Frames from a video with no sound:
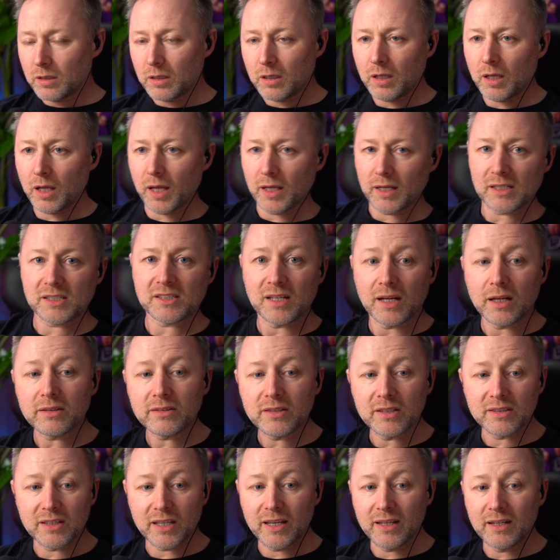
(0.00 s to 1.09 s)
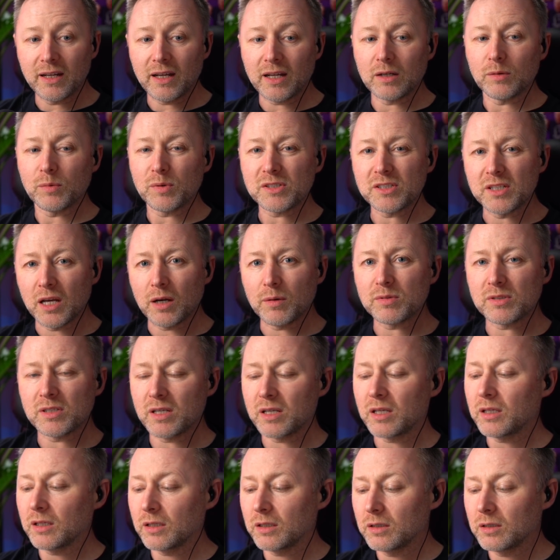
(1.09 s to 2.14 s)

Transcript: I started doing it, and I was like,